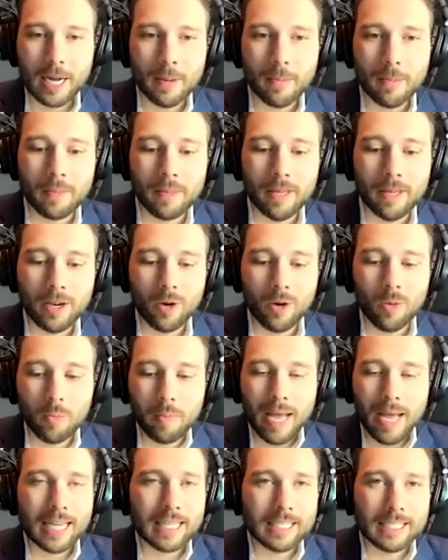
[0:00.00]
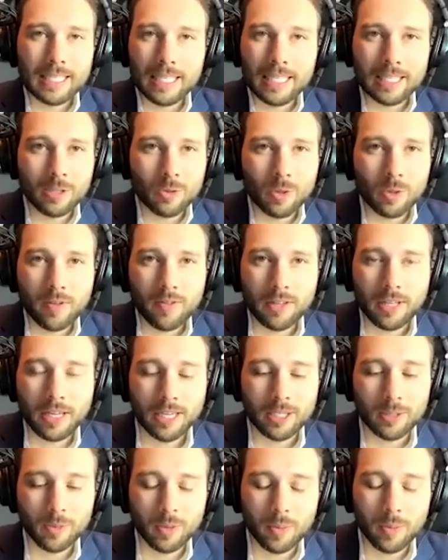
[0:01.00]
you know, magazines, whatever the
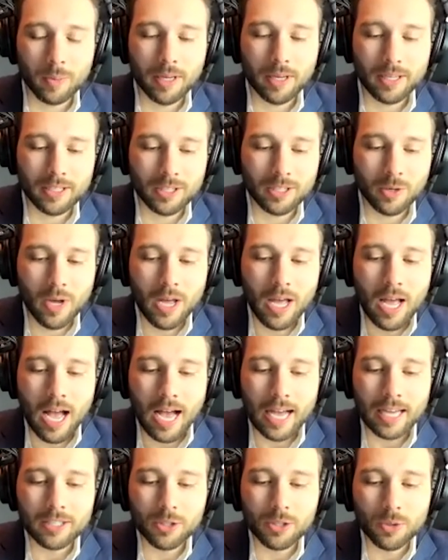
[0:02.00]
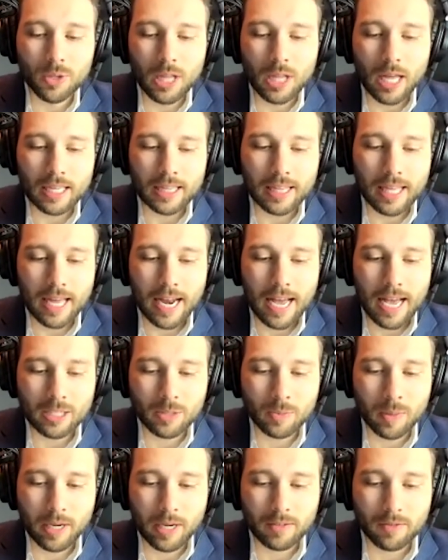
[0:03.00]
case may be. So I do like that
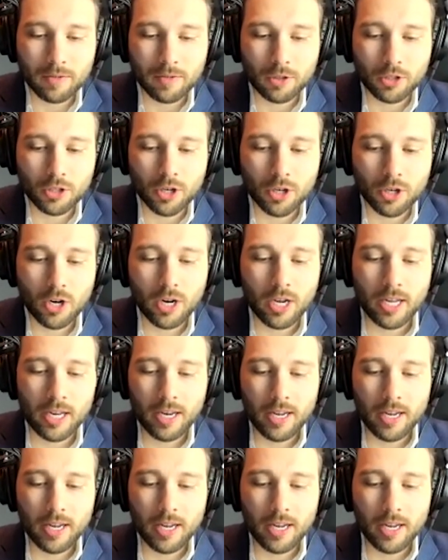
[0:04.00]
aspect for sure.